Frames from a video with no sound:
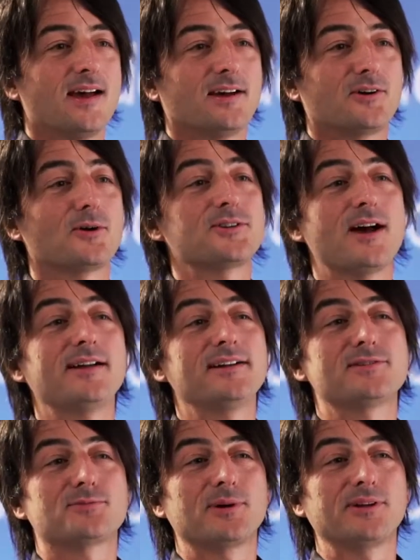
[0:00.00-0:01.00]
Cortana
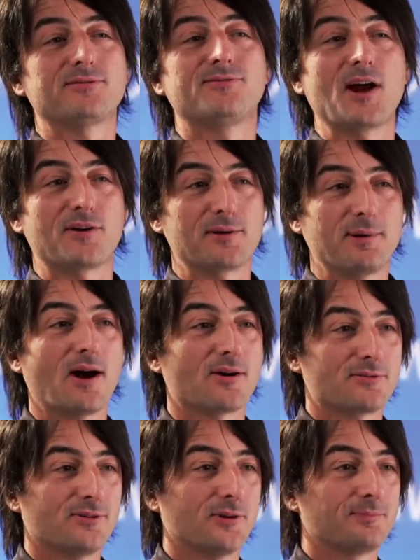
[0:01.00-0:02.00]
is really very
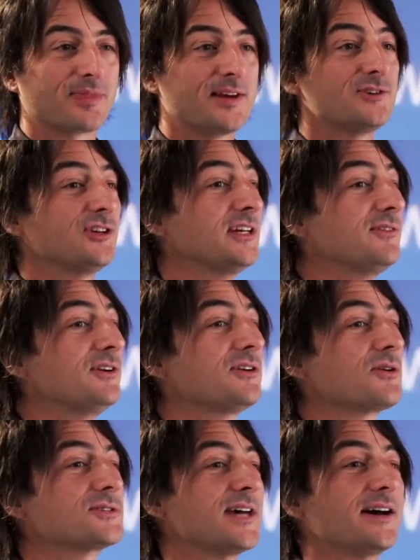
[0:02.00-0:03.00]
powerful. She even
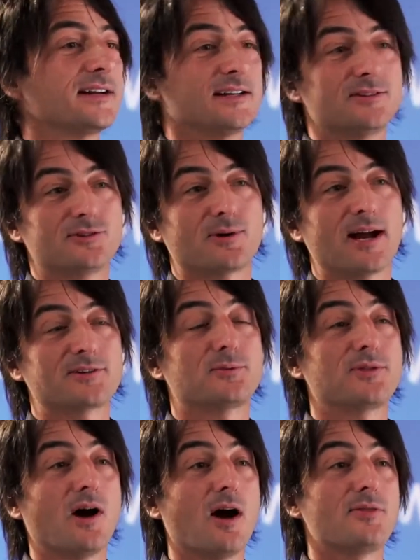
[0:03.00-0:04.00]
knows how to interact with
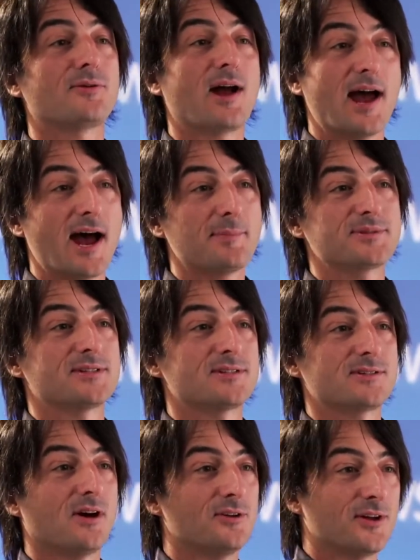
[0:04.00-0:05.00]
other apps
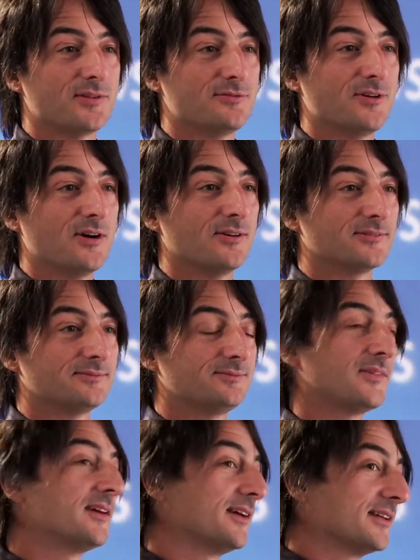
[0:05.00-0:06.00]
installed on the phone.
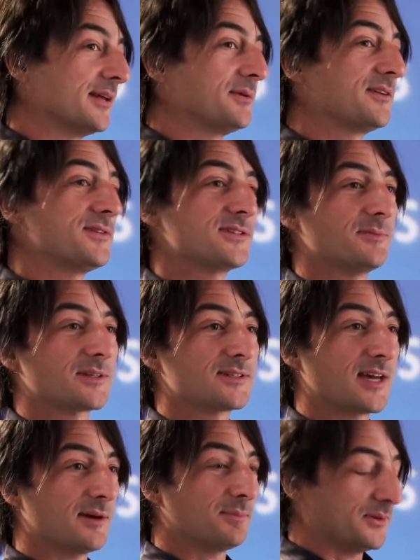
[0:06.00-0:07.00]
Let me give you some
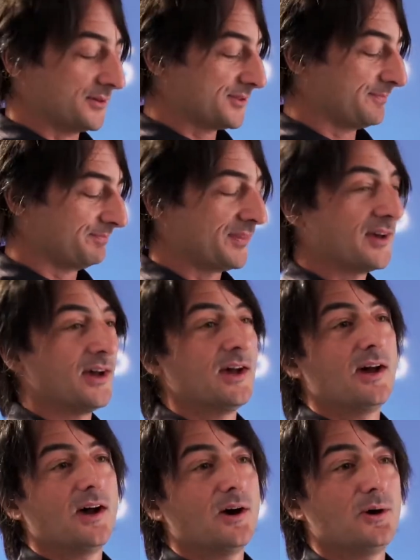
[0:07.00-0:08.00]
examples.
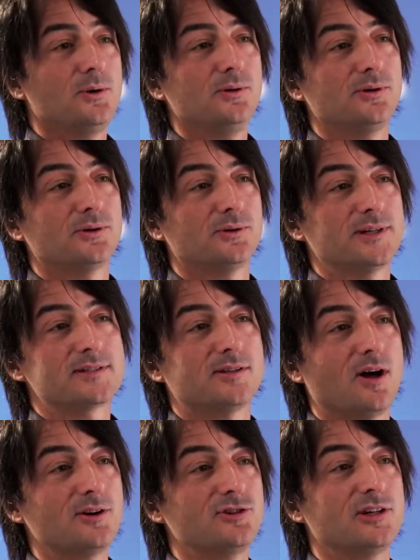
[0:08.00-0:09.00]
Hulu is
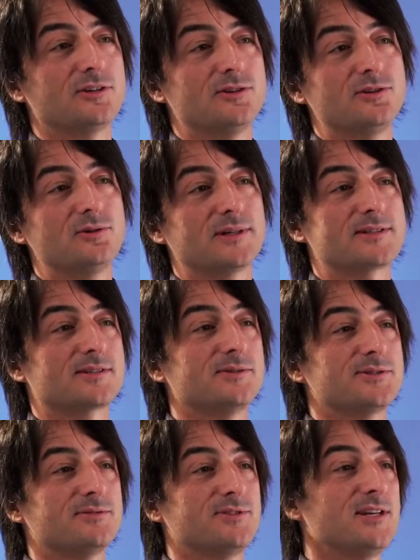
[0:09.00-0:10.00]
launching a new
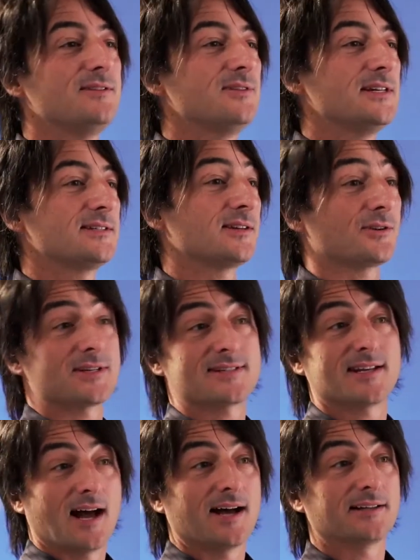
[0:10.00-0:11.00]
exclusive TV series
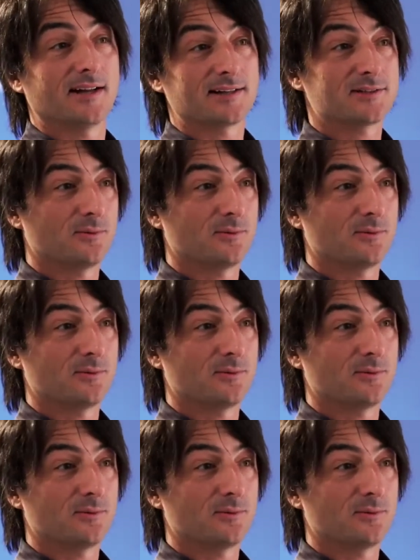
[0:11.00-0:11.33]
that I'd like to